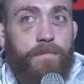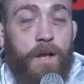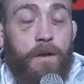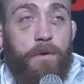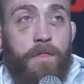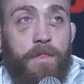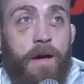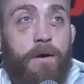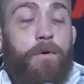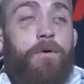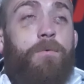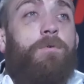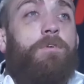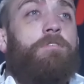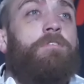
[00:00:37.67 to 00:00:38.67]
and I mean that
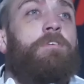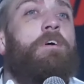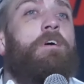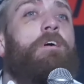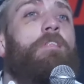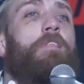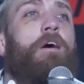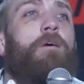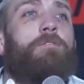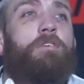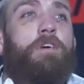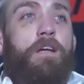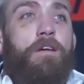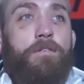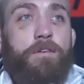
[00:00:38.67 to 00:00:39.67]
one was that was
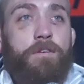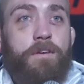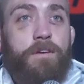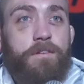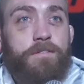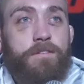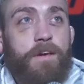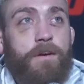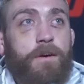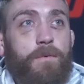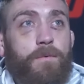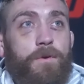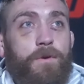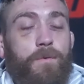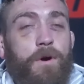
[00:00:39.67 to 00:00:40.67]
kind of a, a scary
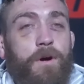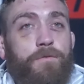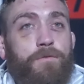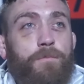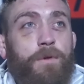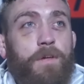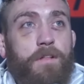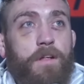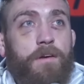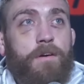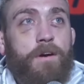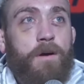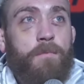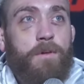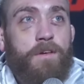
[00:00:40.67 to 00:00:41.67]
one to watch for me
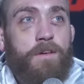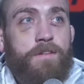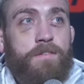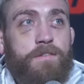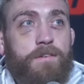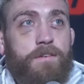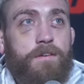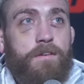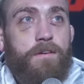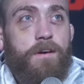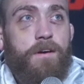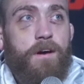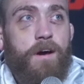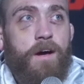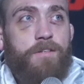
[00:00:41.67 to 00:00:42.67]
later on because
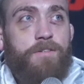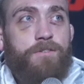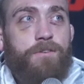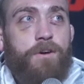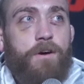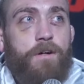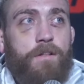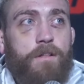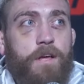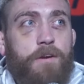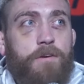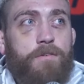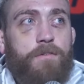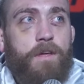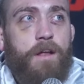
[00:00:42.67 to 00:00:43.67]
I saw
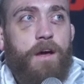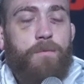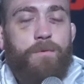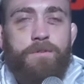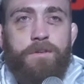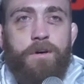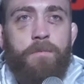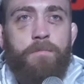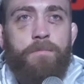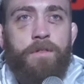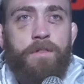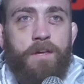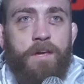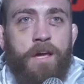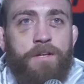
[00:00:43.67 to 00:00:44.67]
later that I was up
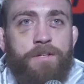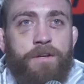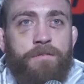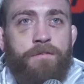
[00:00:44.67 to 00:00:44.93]
in the cage and